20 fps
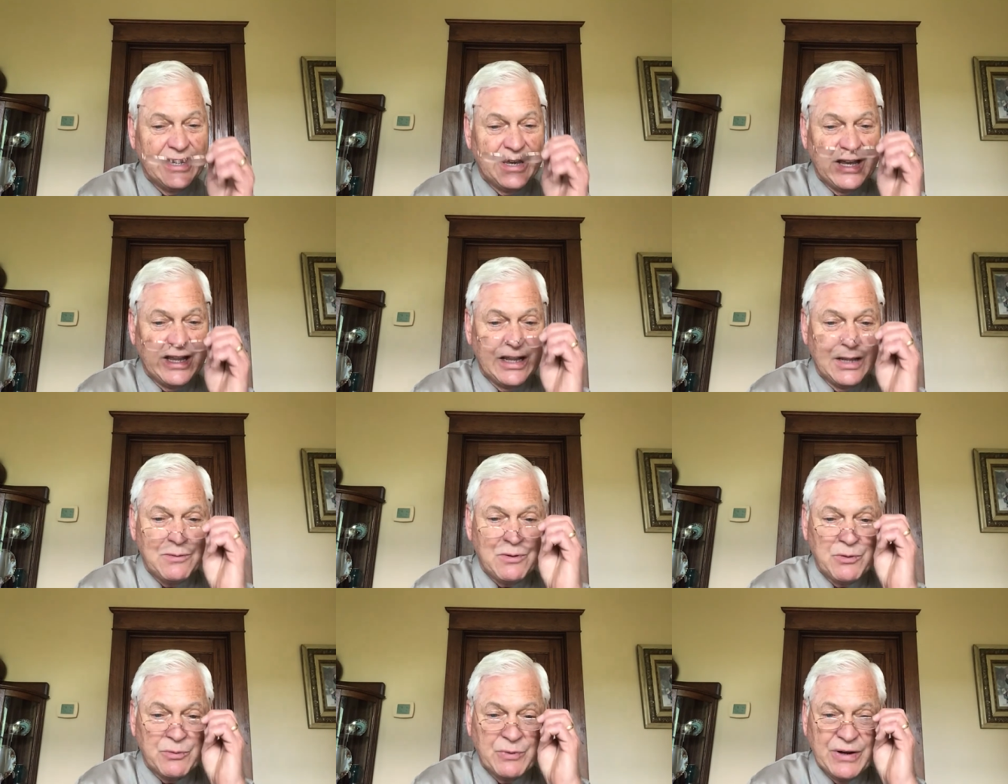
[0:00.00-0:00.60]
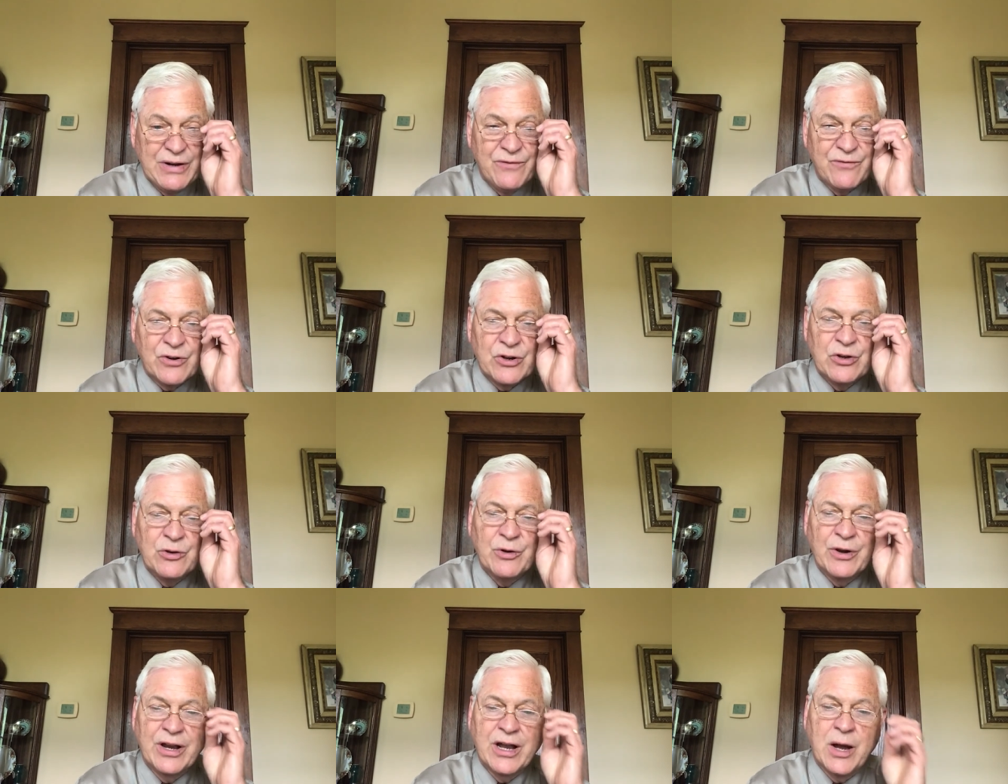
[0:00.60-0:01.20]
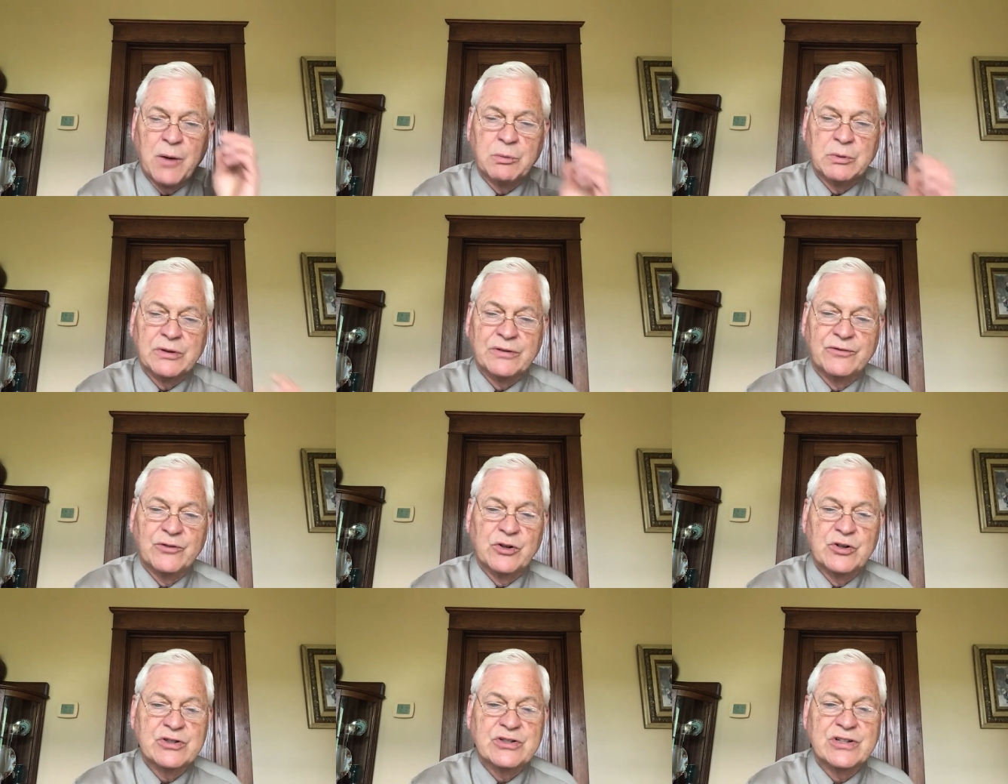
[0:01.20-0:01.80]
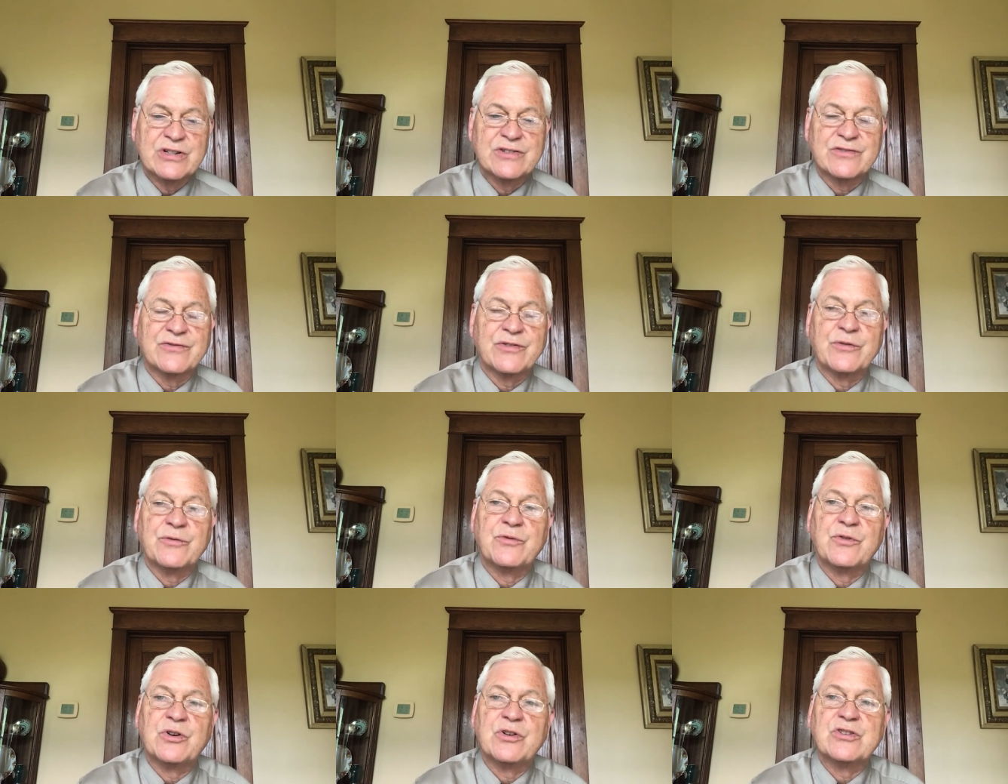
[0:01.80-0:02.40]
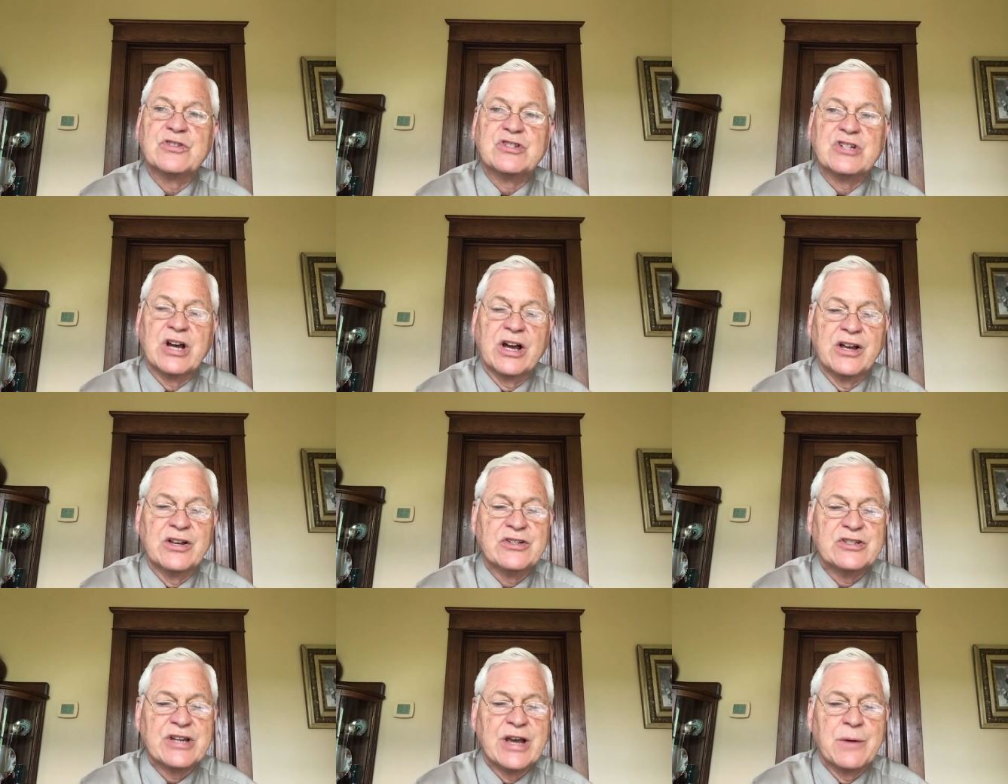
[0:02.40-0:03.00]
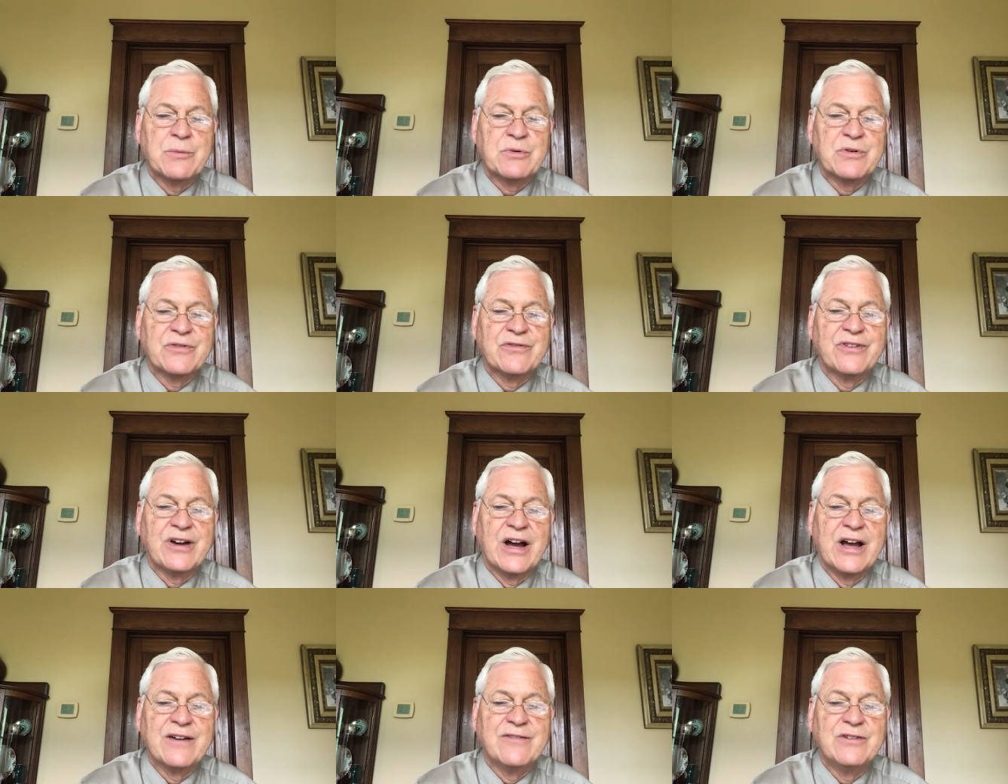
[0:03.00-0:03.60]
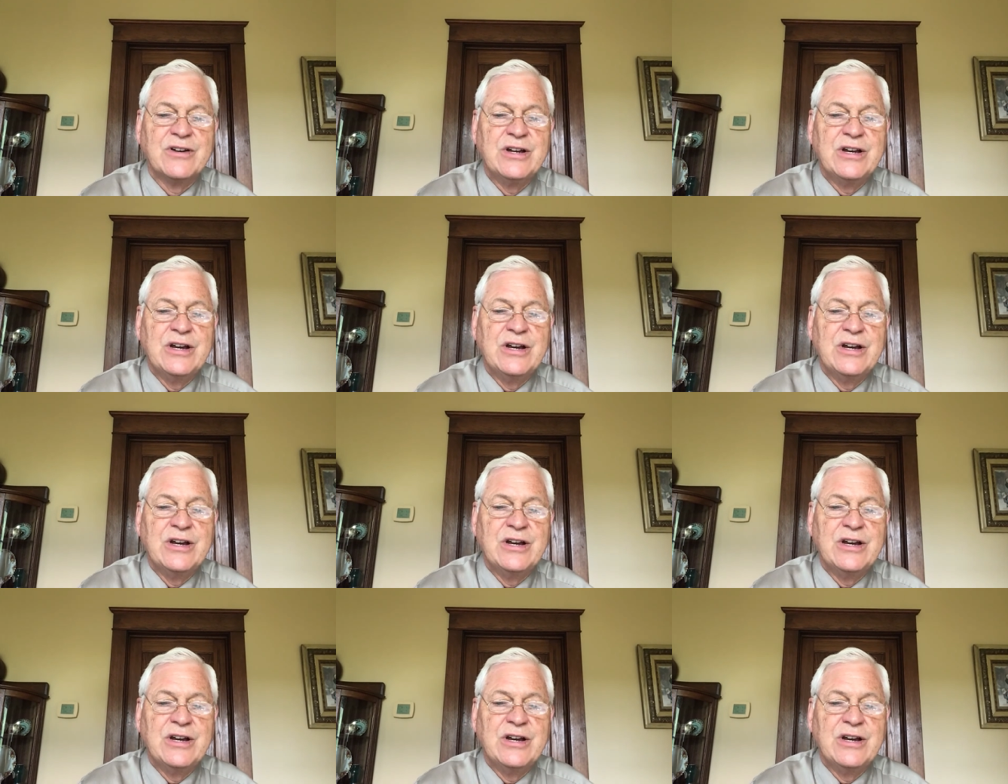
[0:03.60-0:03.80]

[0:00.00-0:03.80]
And let me read for you a couple of verses from 1 John chapter 5.